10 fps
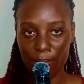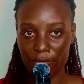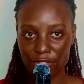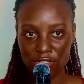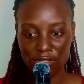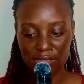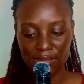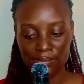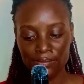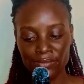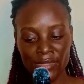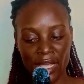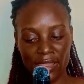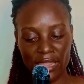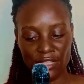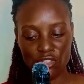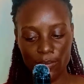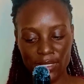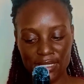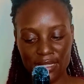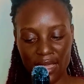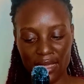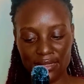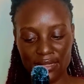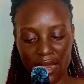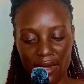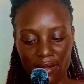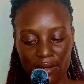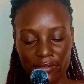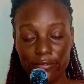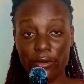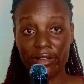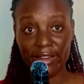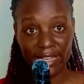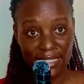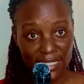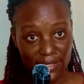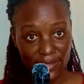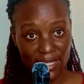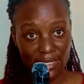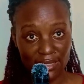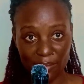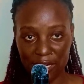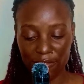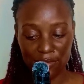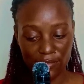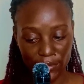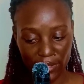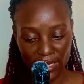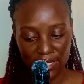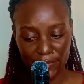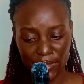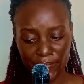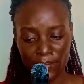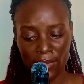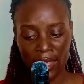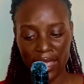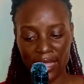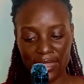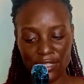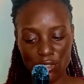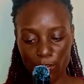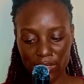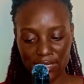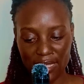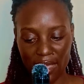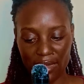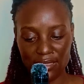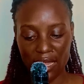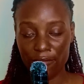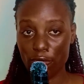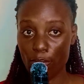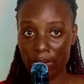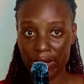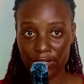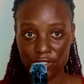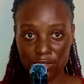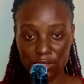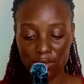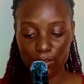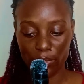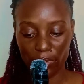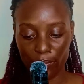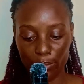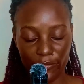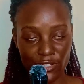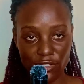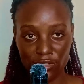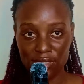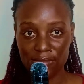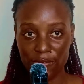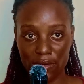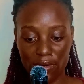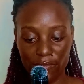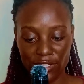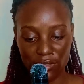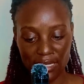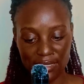professionals. There are job boards that are for creatives, that is platforms for creatives. And there are job boards that are for operational professionals, for virtual